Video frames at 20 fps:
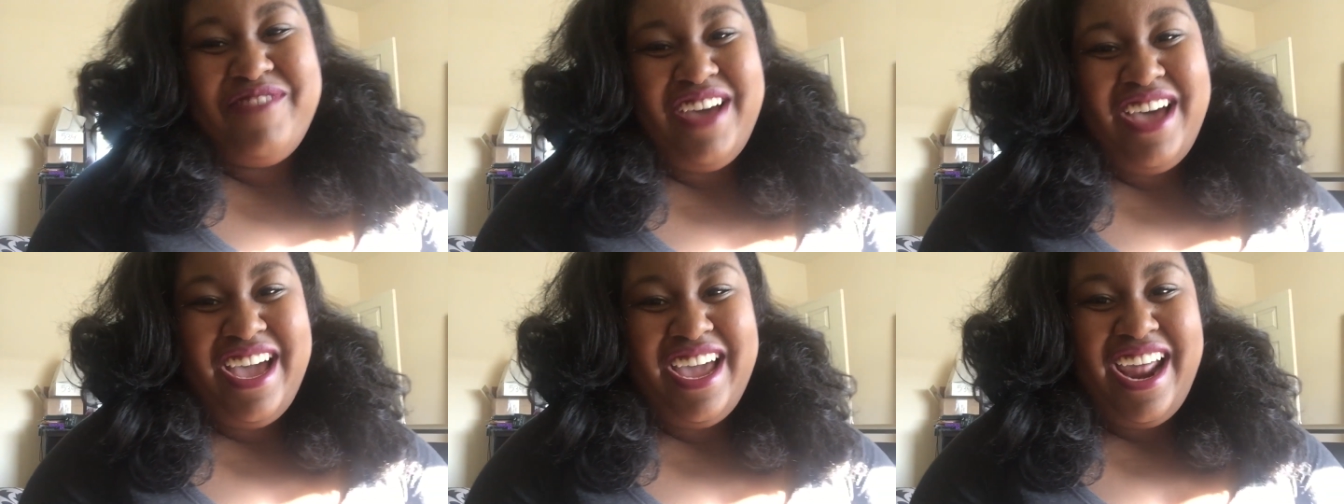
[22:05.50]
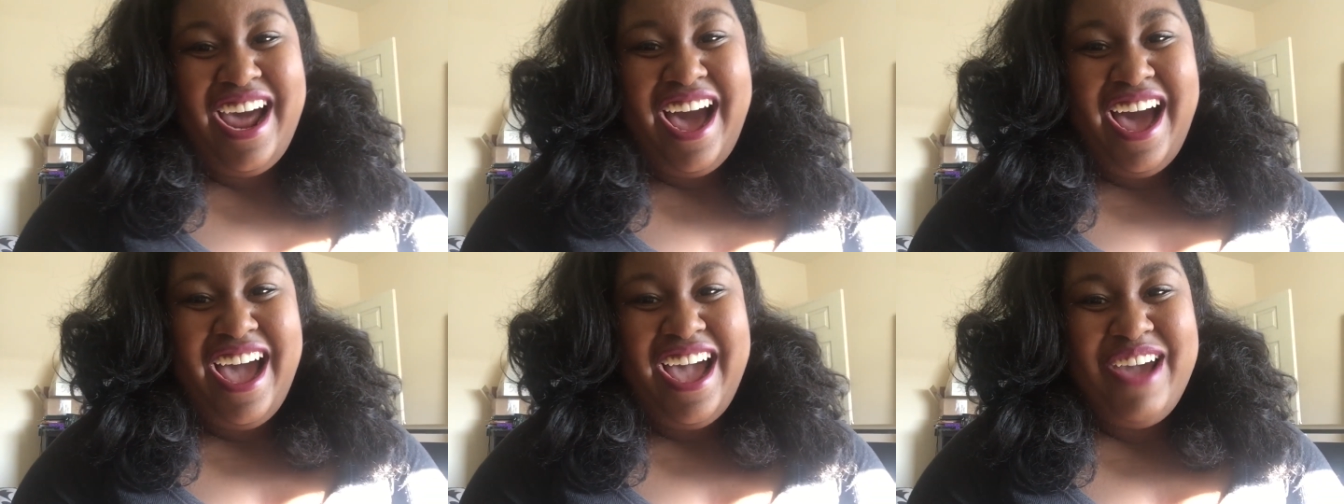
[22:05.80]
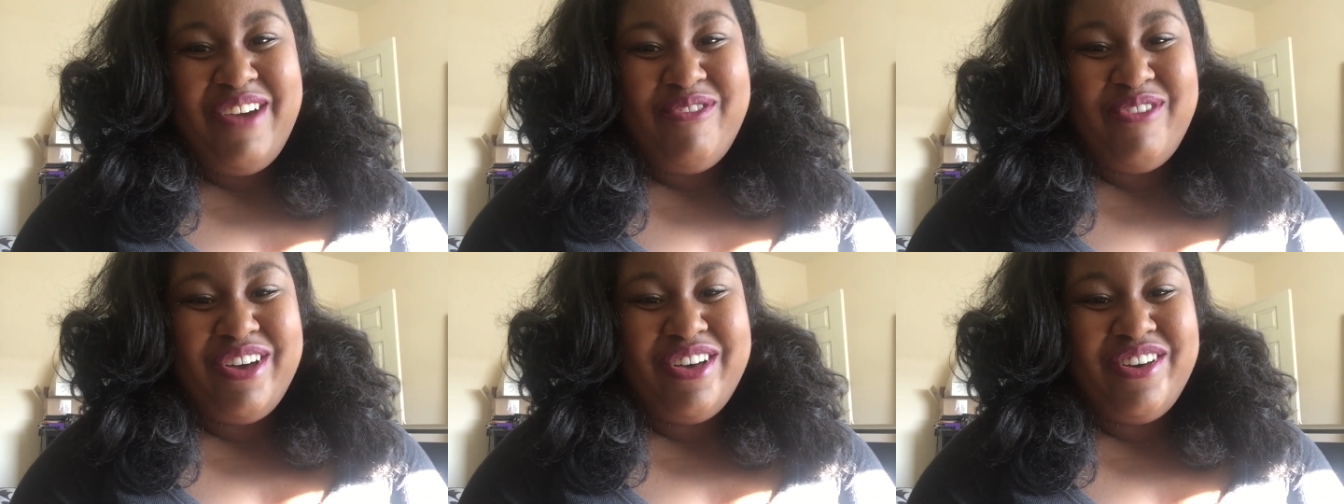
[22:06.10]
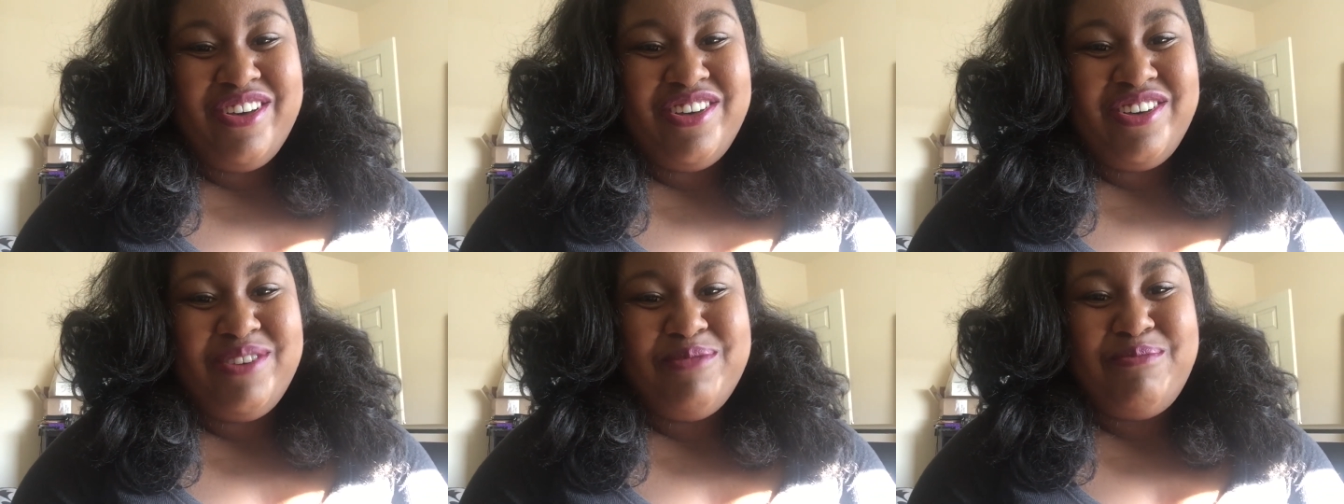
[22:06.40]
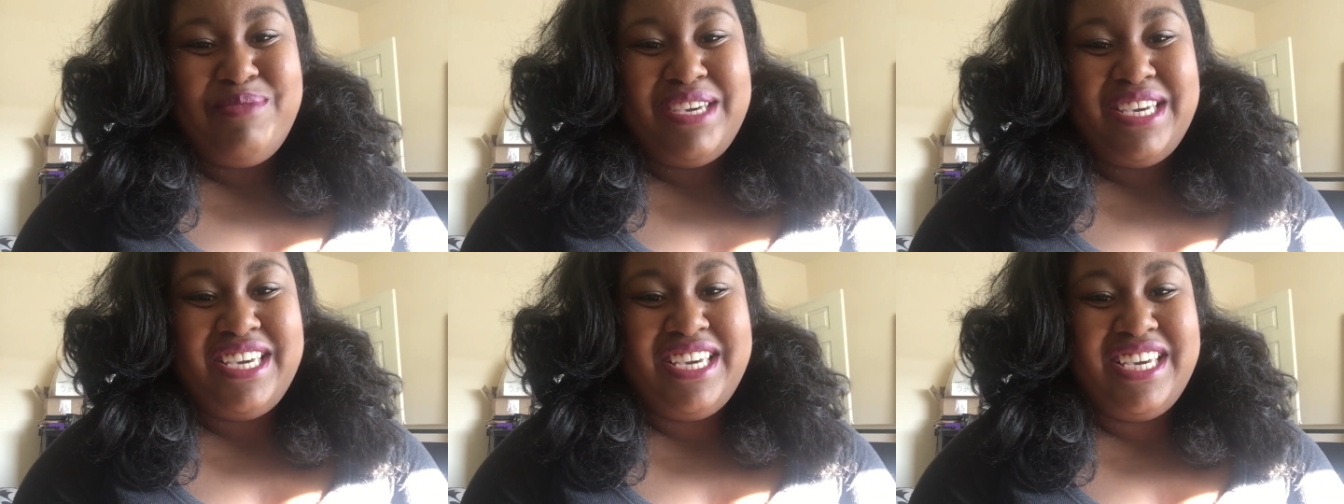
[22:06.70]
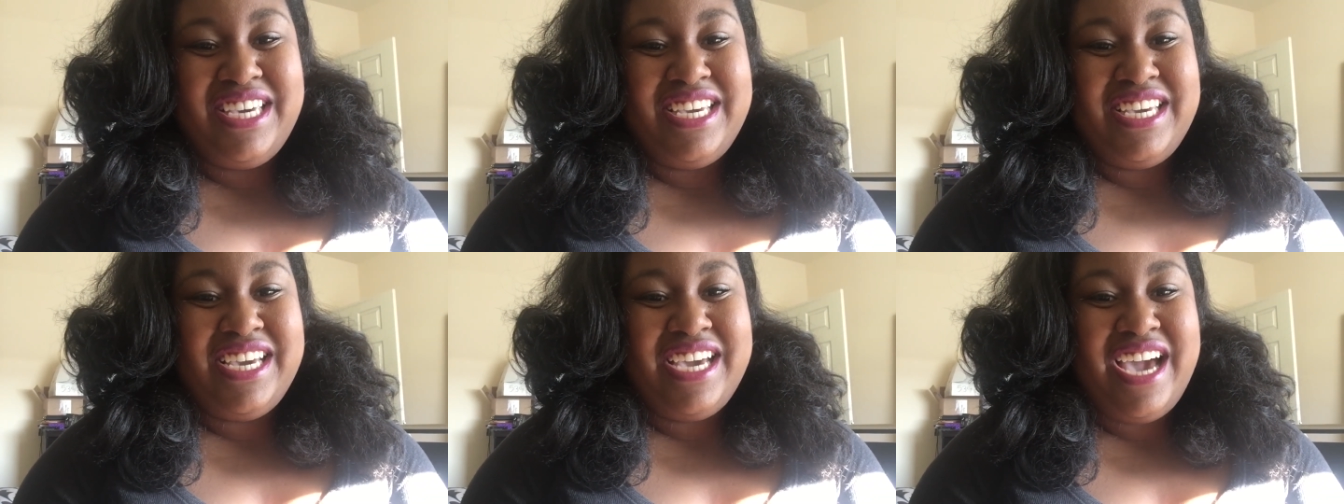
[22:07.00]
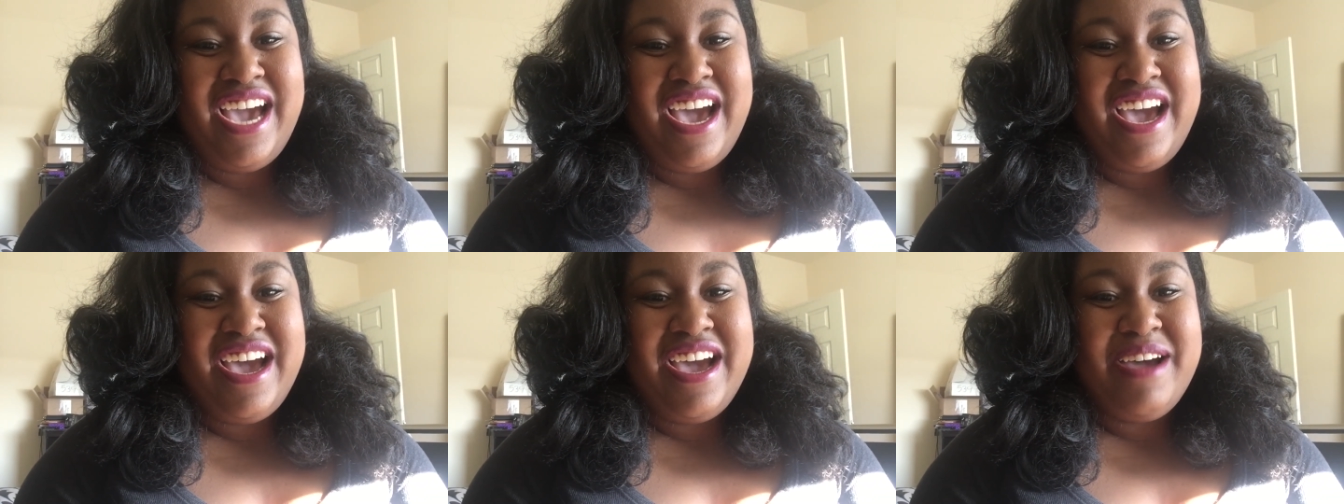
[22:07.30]
but I will be
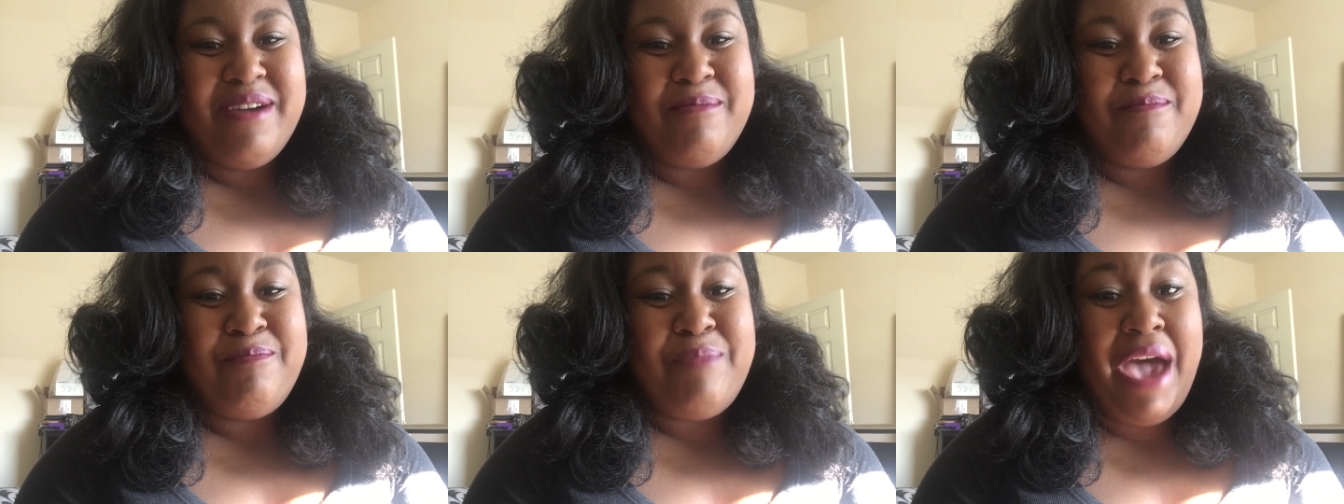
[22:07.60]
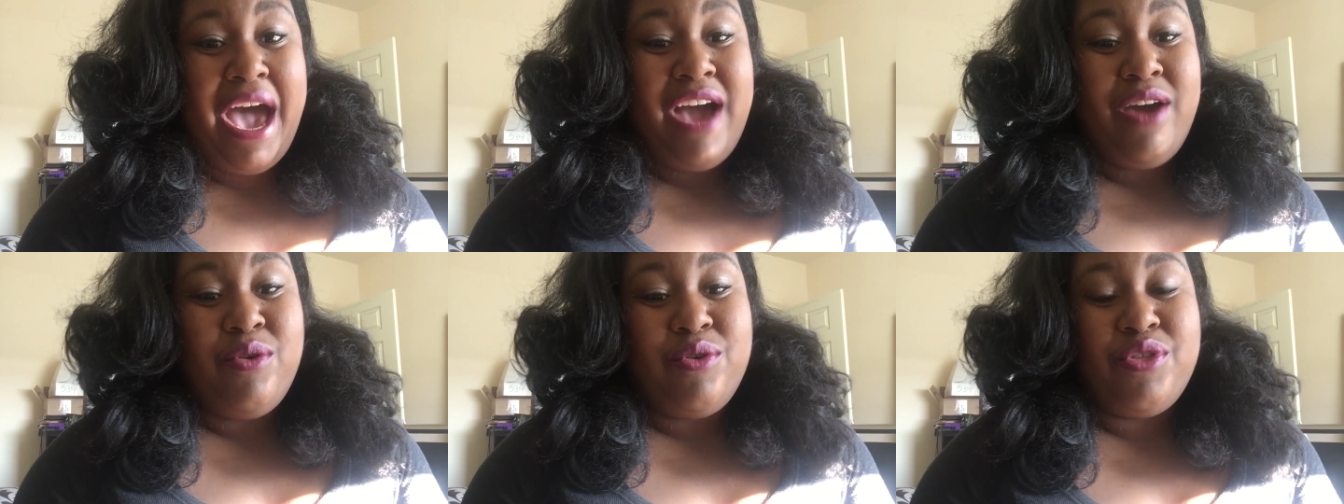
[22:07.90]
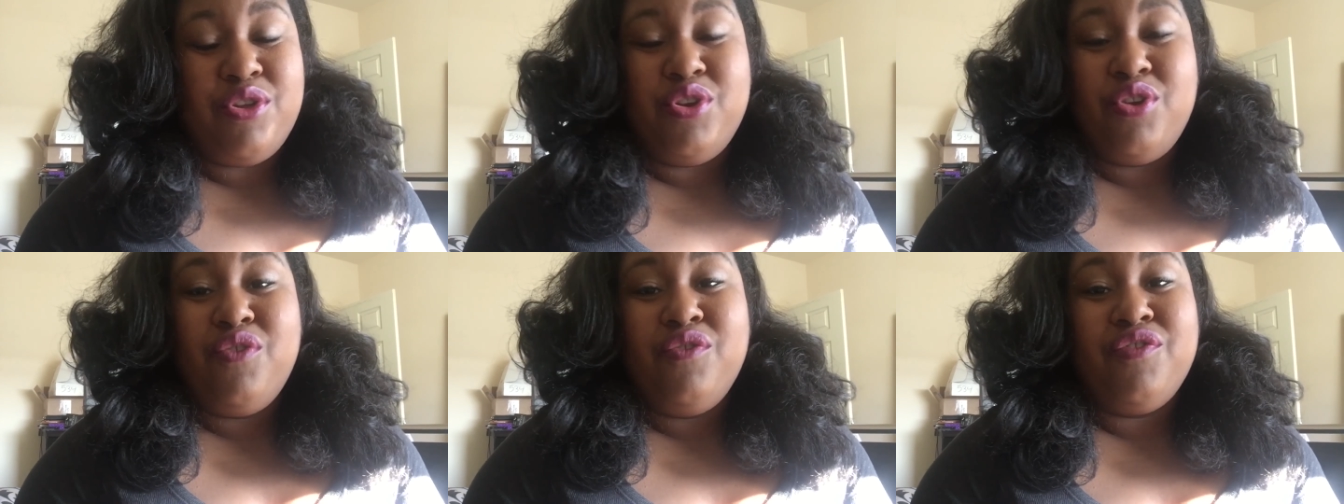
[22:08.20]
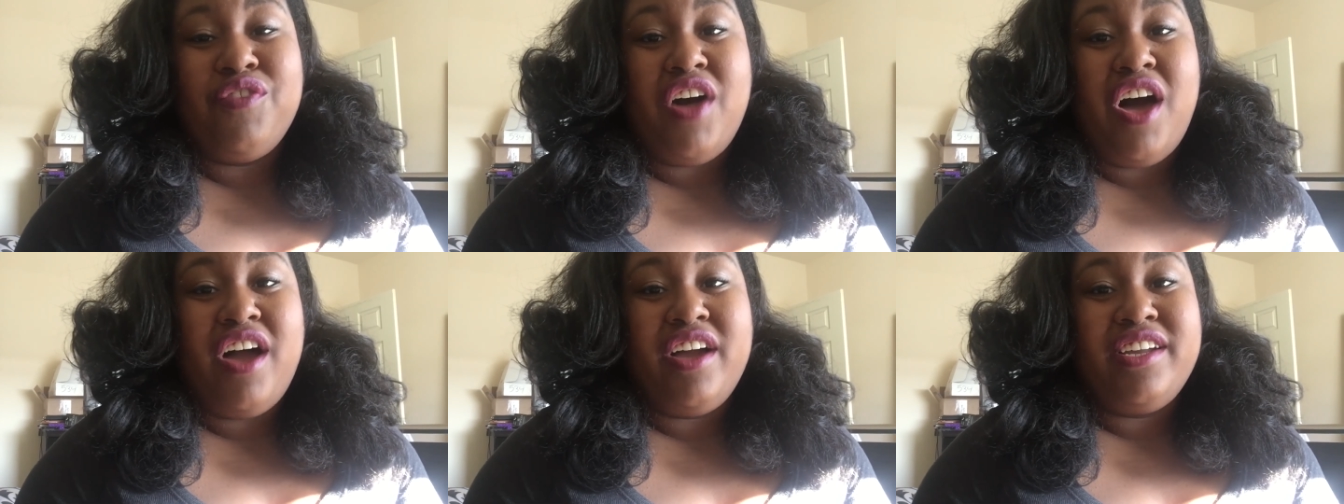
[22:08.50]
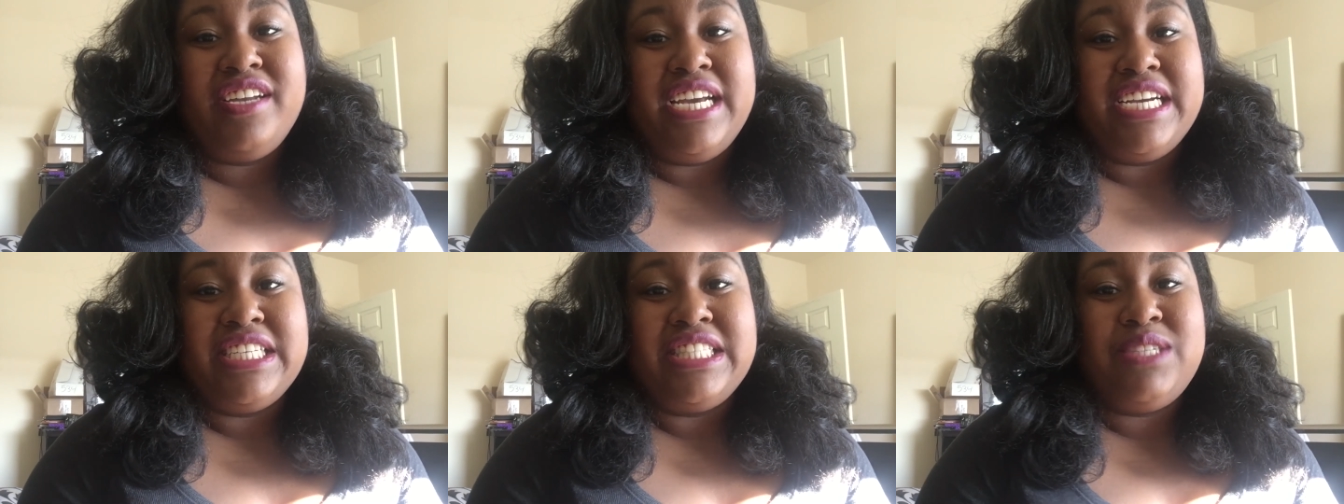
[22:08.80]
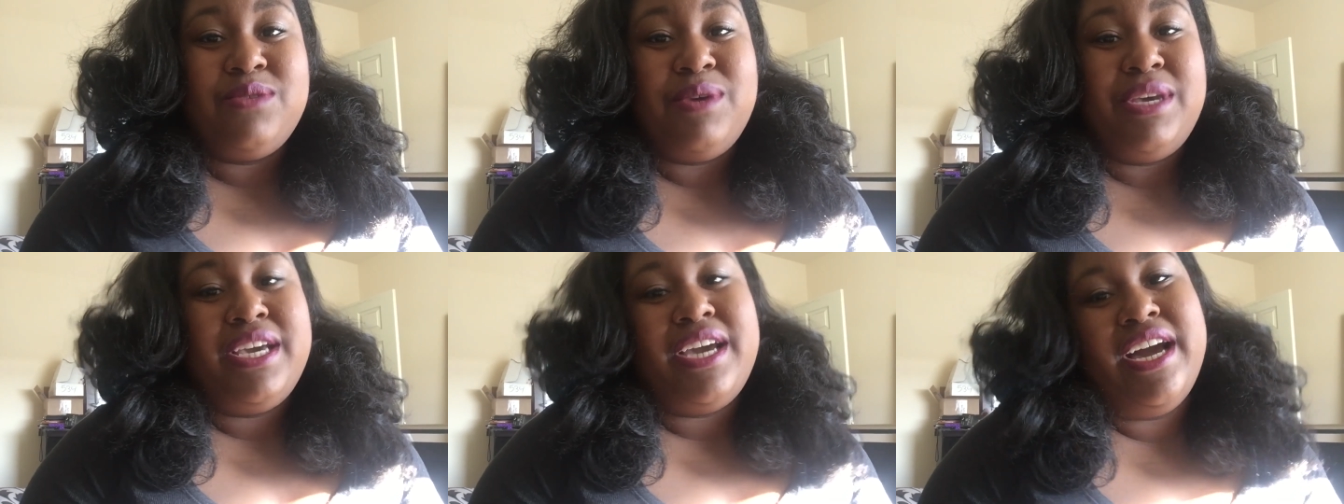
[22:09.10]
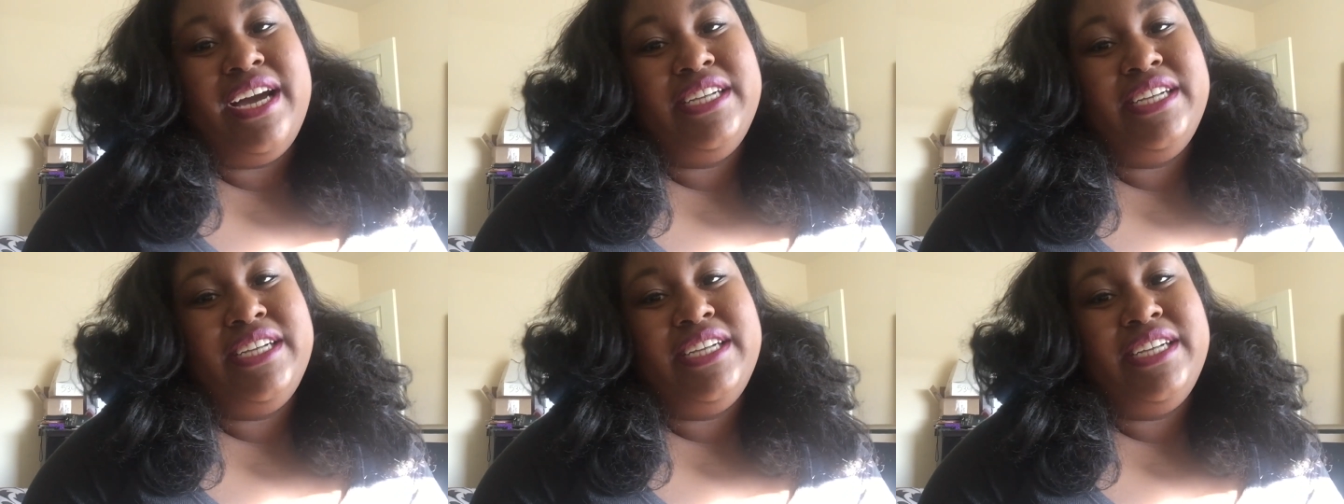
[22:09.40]
um, back with a new vlog next week.